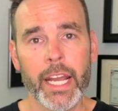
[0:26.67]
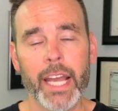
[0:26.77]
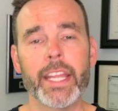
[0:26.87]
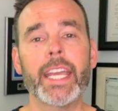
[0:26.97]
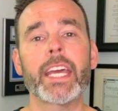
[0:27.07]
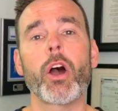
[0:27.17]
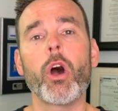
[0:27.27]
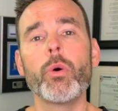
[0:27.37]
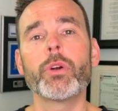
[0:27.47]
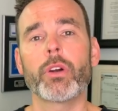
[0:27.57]
and they get
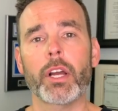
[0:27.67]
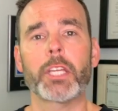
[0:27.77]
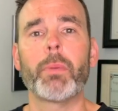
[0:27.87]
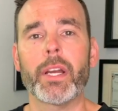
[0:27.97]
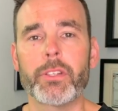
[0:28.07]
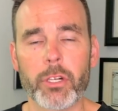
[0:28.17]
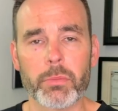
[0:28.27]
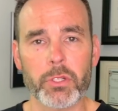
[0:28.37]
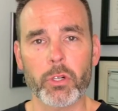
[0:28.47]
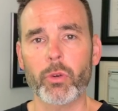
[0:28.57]
owner-occupied
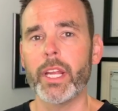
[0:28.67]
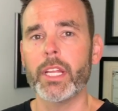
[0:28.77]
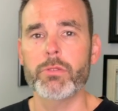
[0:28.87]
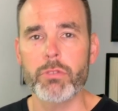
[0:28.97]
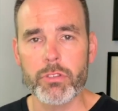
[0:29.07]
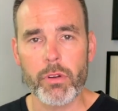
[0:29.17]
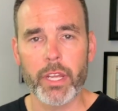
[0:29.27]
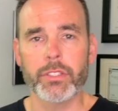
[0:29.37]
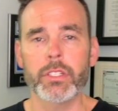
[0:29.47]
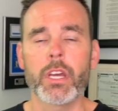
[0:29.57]
terms. So great interest
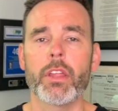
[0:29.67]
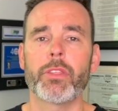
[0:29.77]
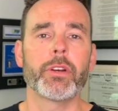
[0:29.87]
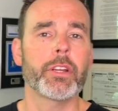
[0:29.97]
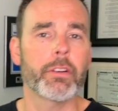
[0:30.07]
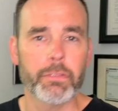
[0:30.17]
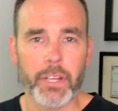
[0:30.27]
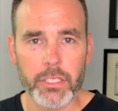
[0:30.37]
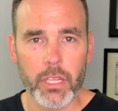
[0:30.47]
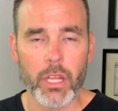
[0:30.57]
rates, 30-year
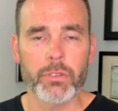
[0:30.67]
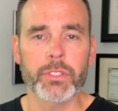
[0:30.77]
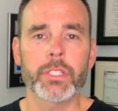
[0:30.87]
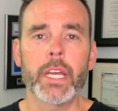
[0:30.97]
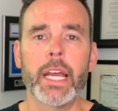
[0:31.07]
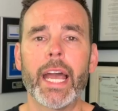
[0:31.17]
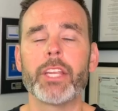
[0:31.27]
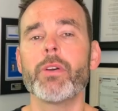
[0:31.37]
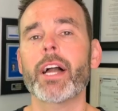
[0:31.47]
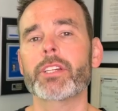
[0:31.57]
fixed loans,
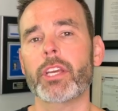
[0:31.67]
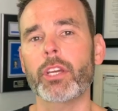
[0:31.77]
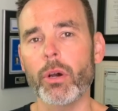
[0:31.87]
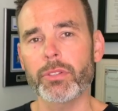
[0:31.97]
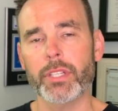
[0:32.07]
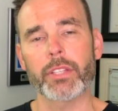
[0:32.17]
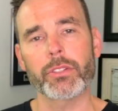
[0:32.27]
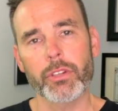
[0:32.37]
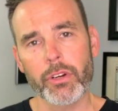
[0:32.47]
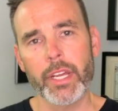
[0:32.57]
and you actually co-sign.
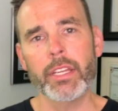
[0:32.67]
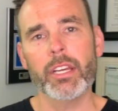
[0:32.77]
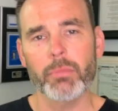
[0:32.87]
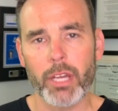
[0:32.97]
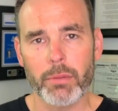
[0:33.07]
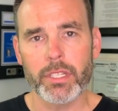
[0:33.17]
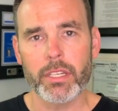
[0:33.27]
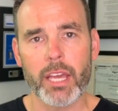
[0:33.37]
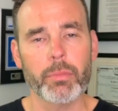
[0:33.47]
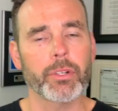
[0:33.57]
So your income comes to
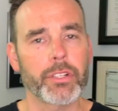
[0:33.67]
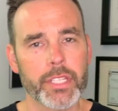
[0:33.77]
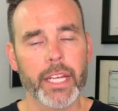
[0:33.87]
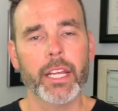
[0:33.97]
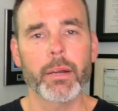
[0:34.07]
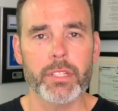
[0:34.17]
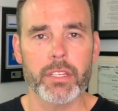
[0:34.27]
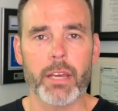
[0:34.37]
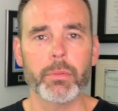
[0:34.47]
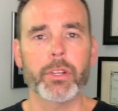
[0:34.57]
the table, your debt comes to
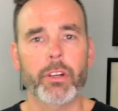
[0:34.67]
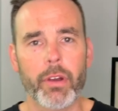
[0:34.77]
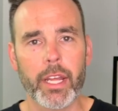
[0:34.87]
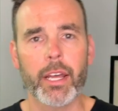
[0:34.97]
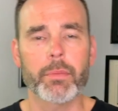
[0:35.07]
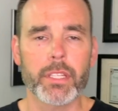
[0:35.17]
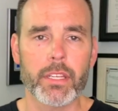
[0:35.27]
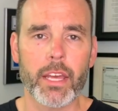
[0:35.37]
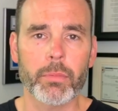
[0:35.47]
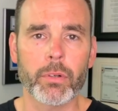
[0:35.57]
the table, your credit comes to
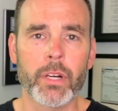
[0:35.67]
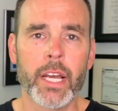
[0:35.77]
the table,